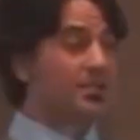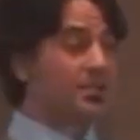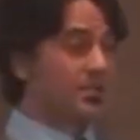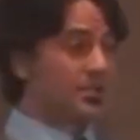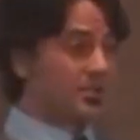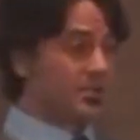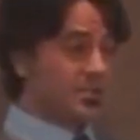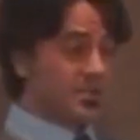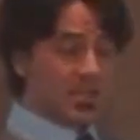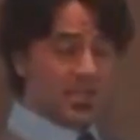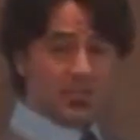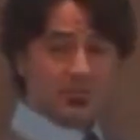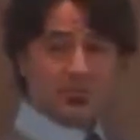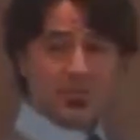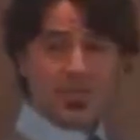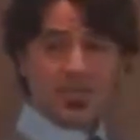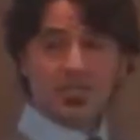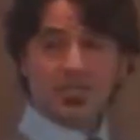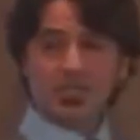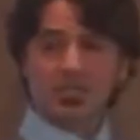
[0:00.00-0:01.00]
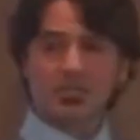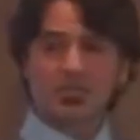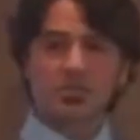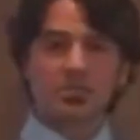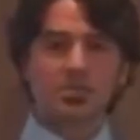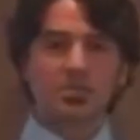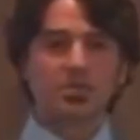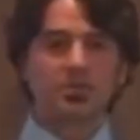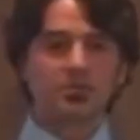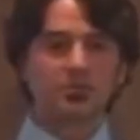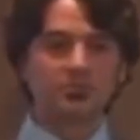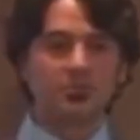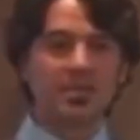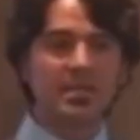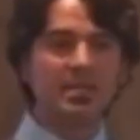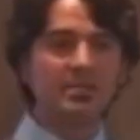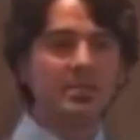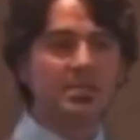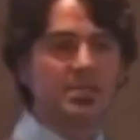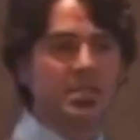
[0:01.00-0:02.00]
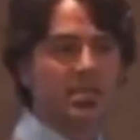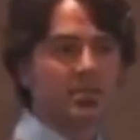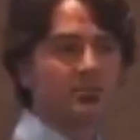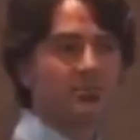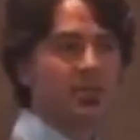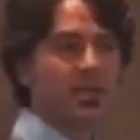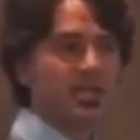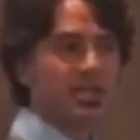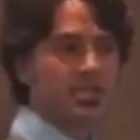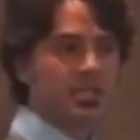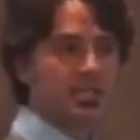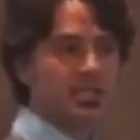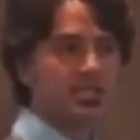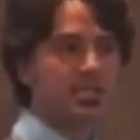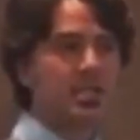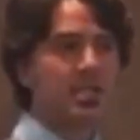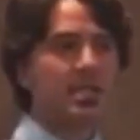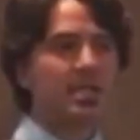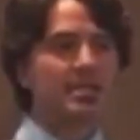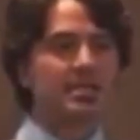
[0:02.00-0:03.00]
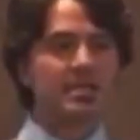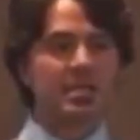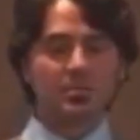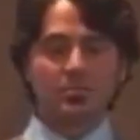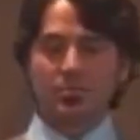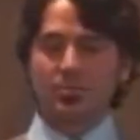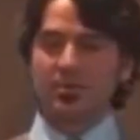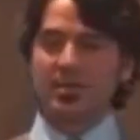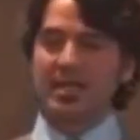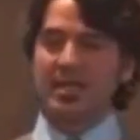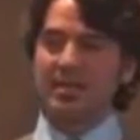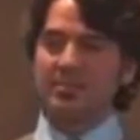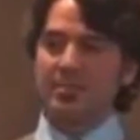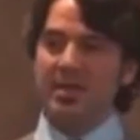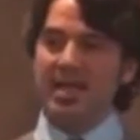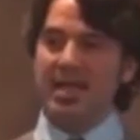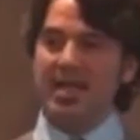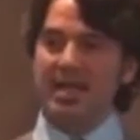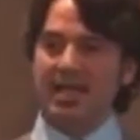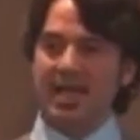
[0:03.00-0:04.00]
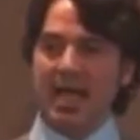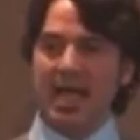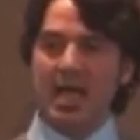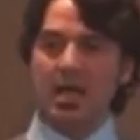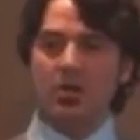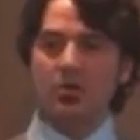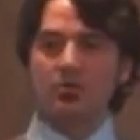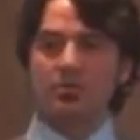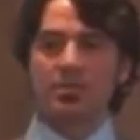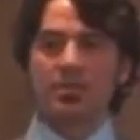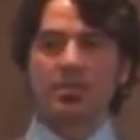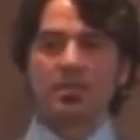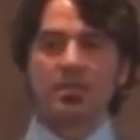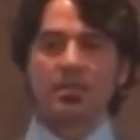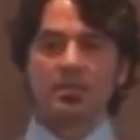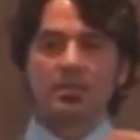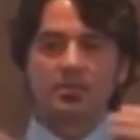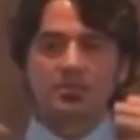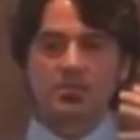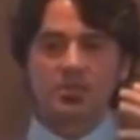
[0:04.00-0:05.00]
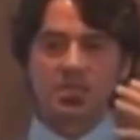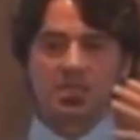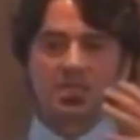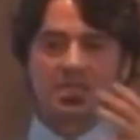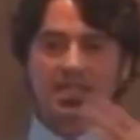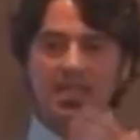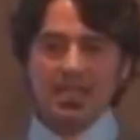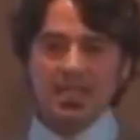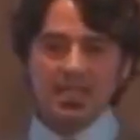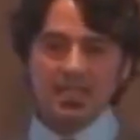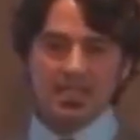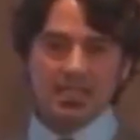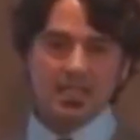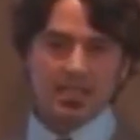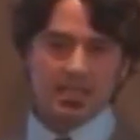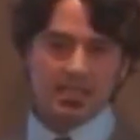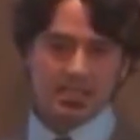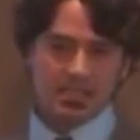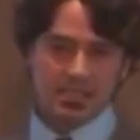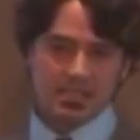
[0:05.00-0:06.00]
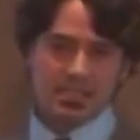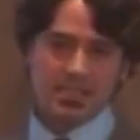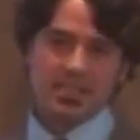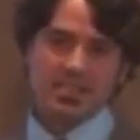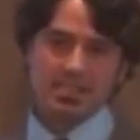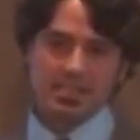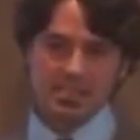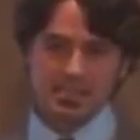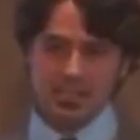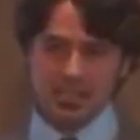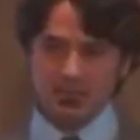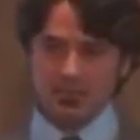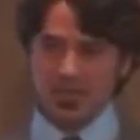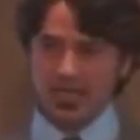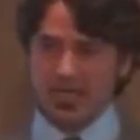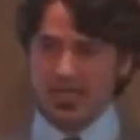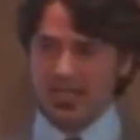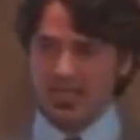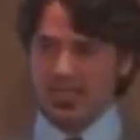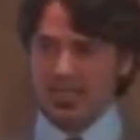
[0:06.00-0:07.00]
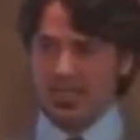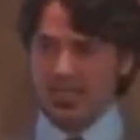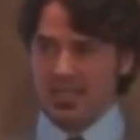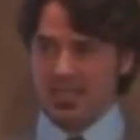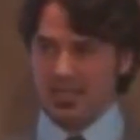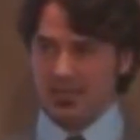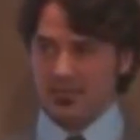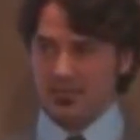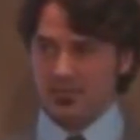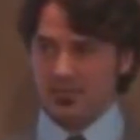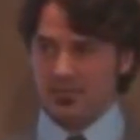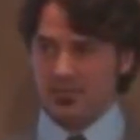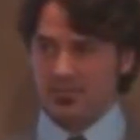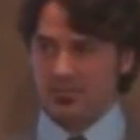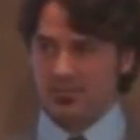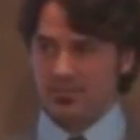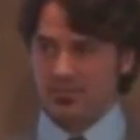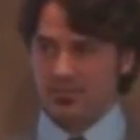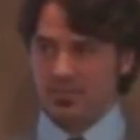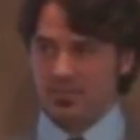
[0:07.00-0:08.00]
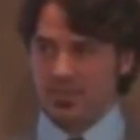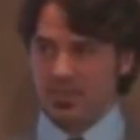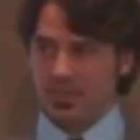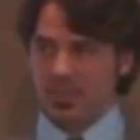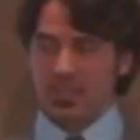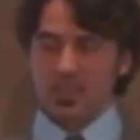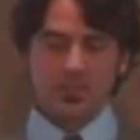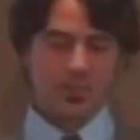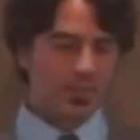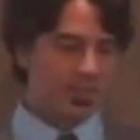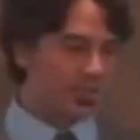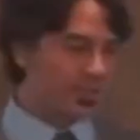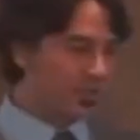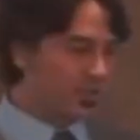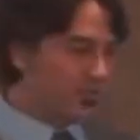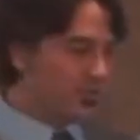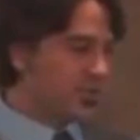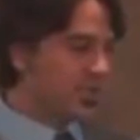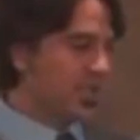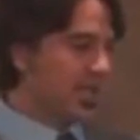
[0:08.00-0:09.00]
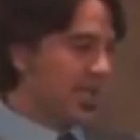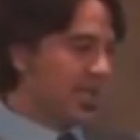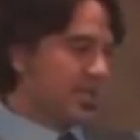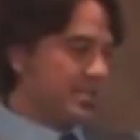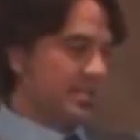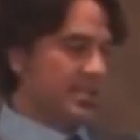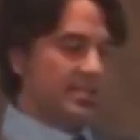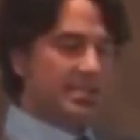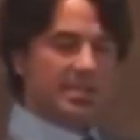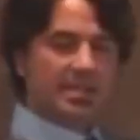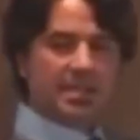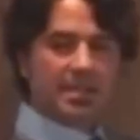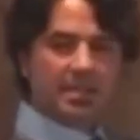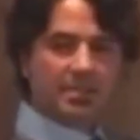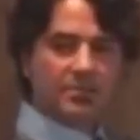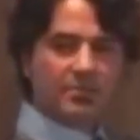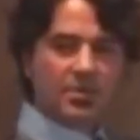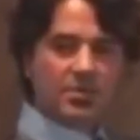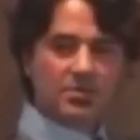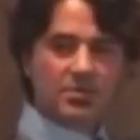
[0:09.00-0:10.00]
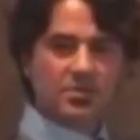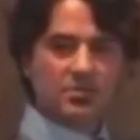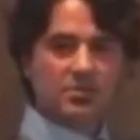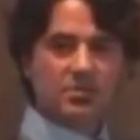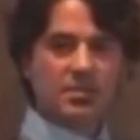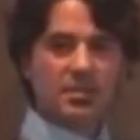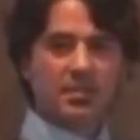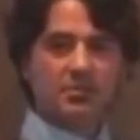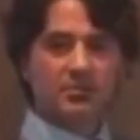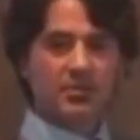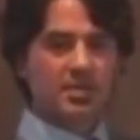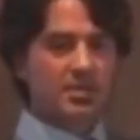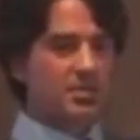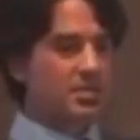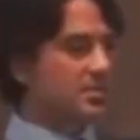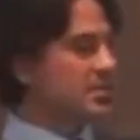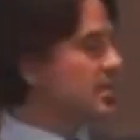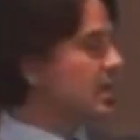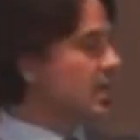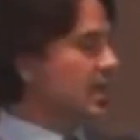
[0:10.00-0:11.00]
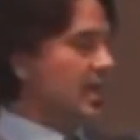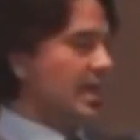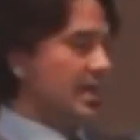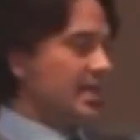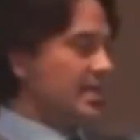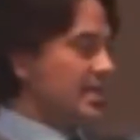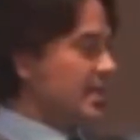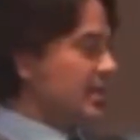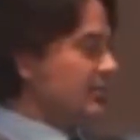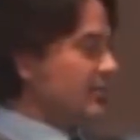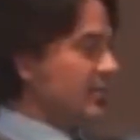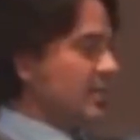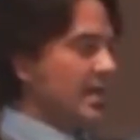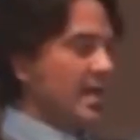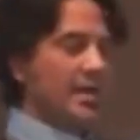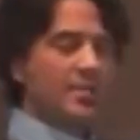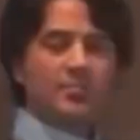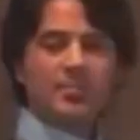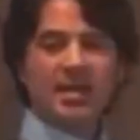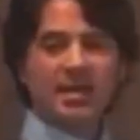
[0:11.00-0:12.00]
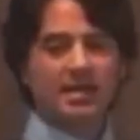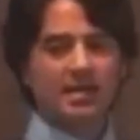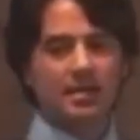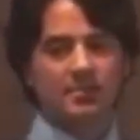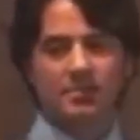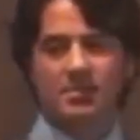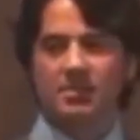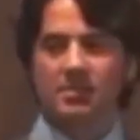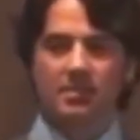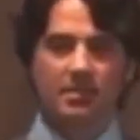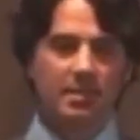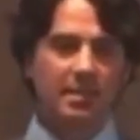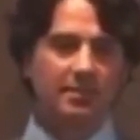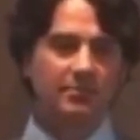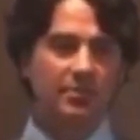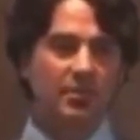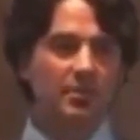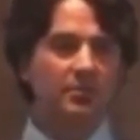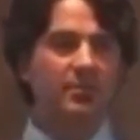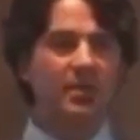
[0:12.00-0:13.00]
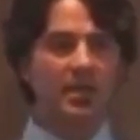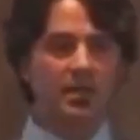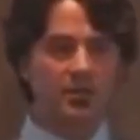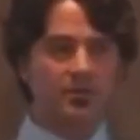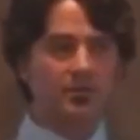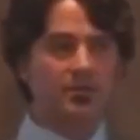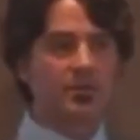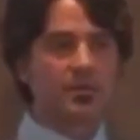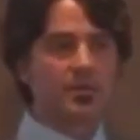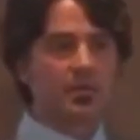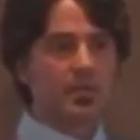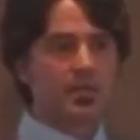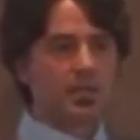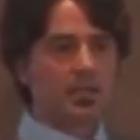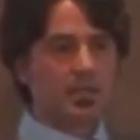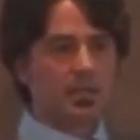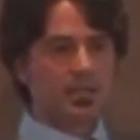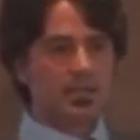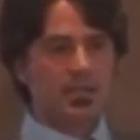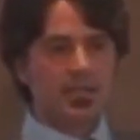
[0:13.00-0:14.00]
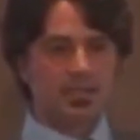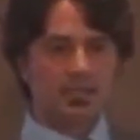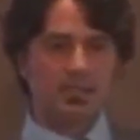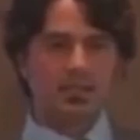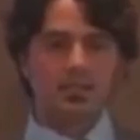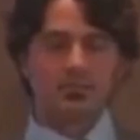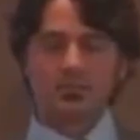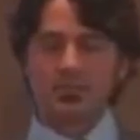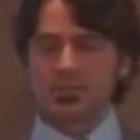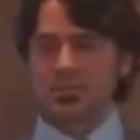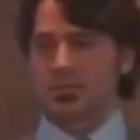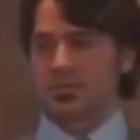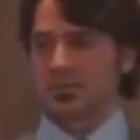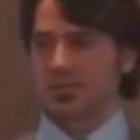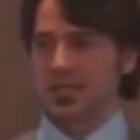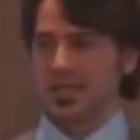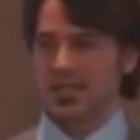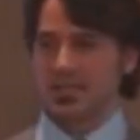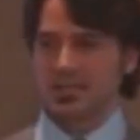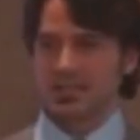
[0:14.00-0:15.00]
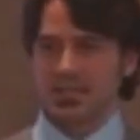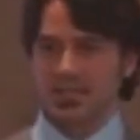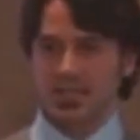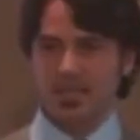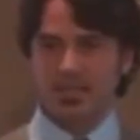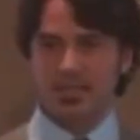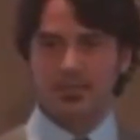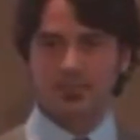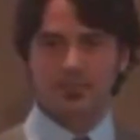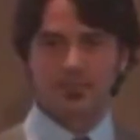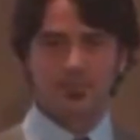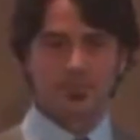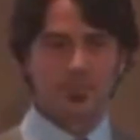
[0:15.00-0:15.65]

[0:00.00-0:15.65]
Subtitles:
Third generation, so it took 3 generations to breed back out those genetic diseases they were handing down. But those cats at the end of those 3 generations had never gotten back up to the level of health that the original cats had.